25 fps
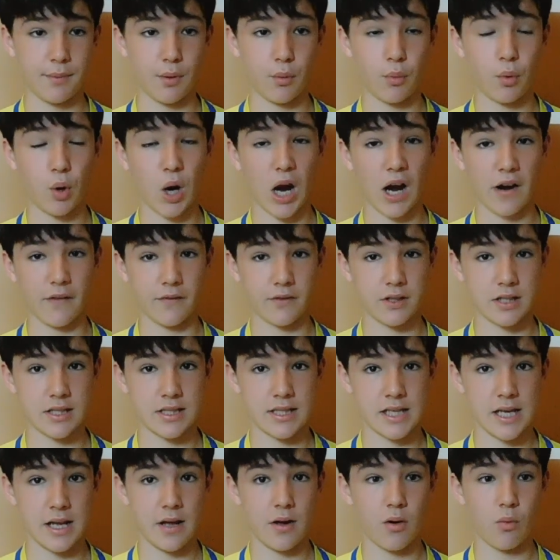but we'll have to
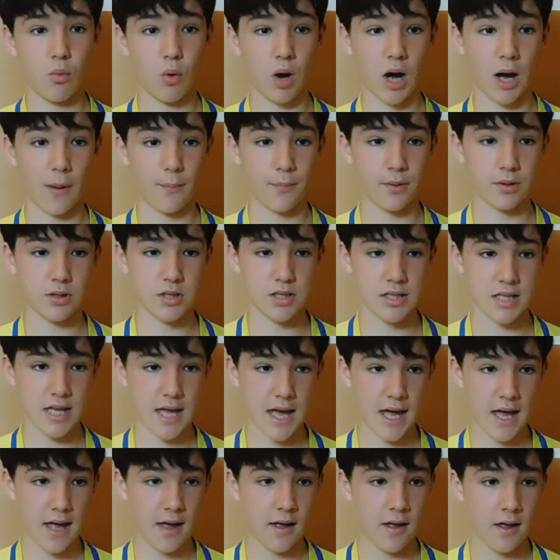see what happens
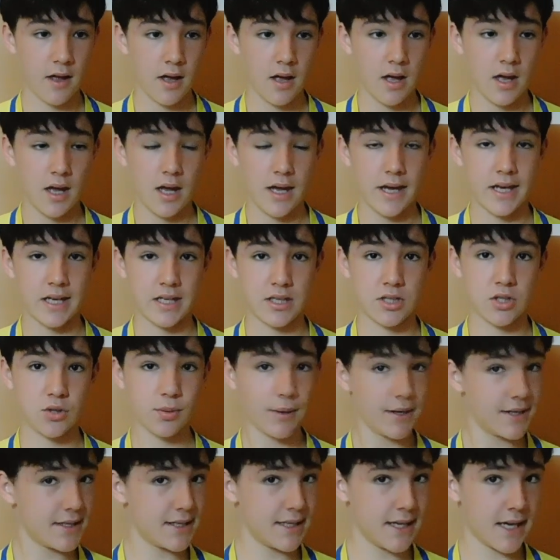there. He is
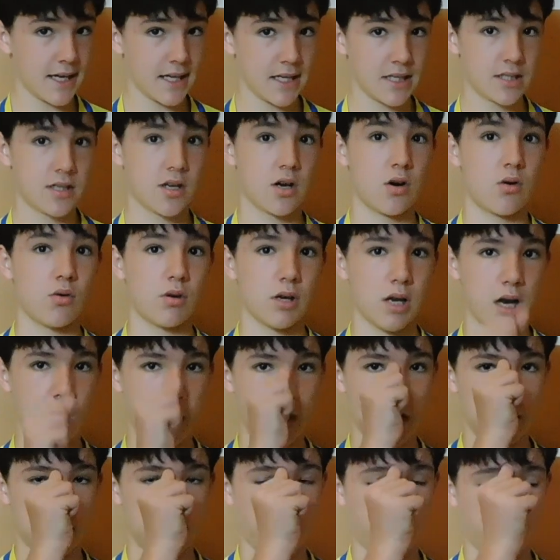28 years old
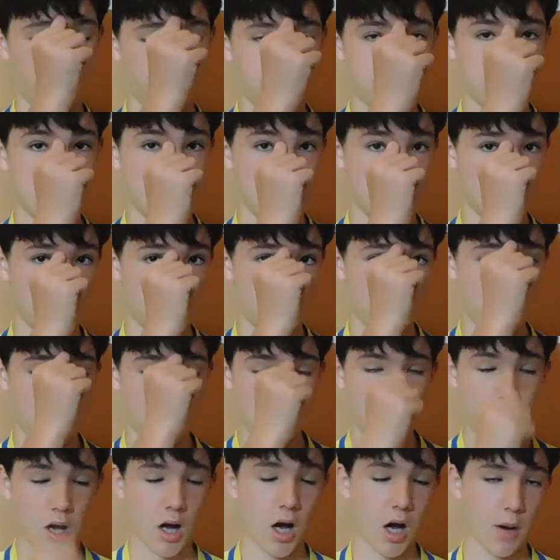and he is from Senegal.
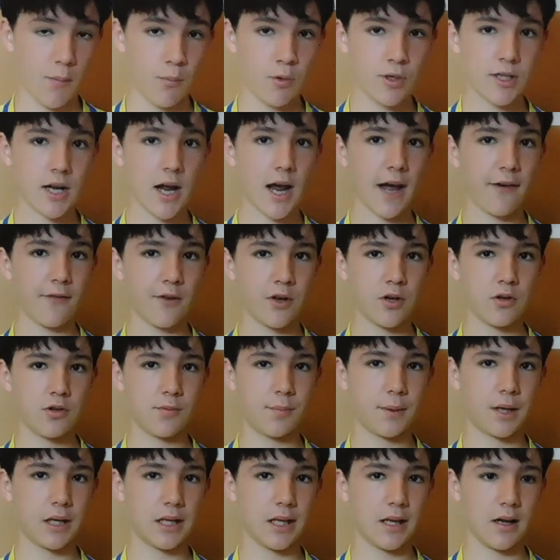Would I have
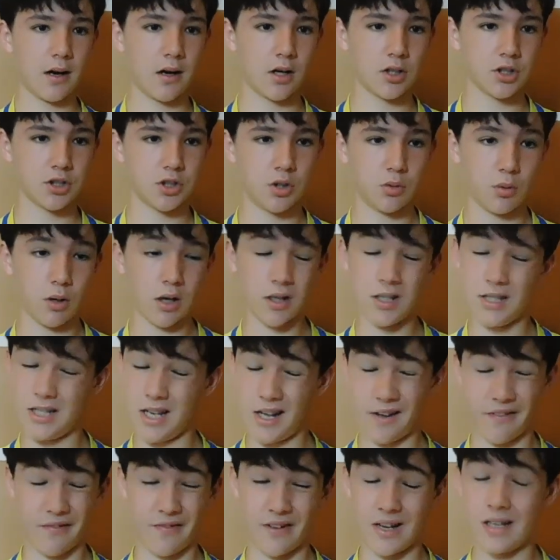Koulibaly at Arsenal? I
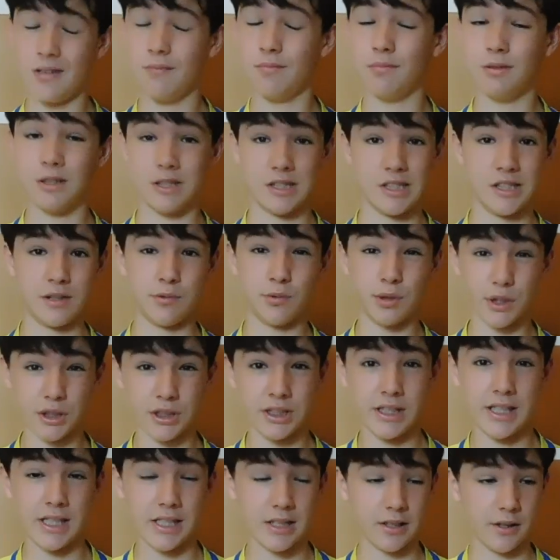definitely bloody
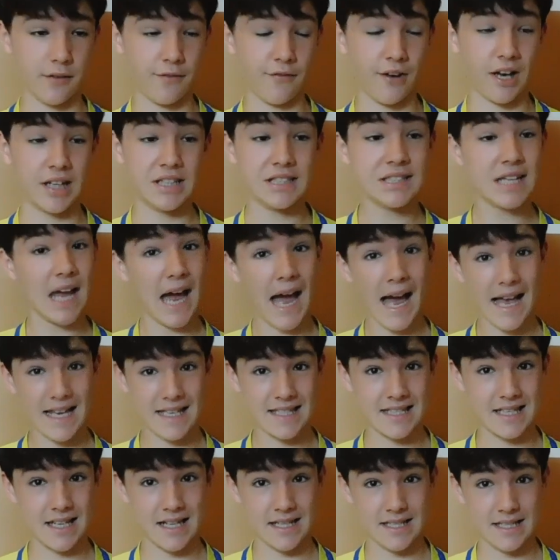would. He is a
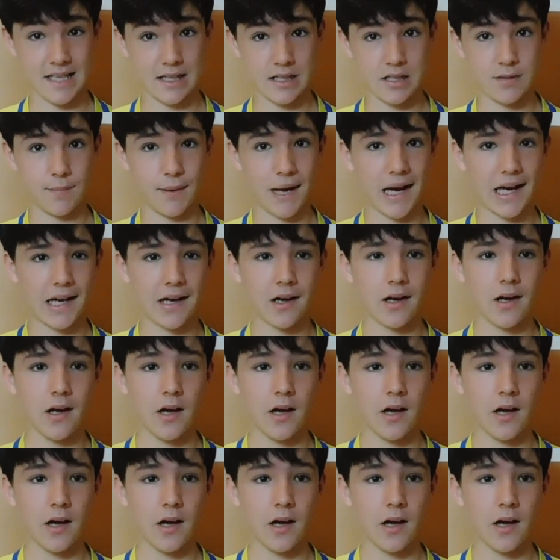fantastic centre-back.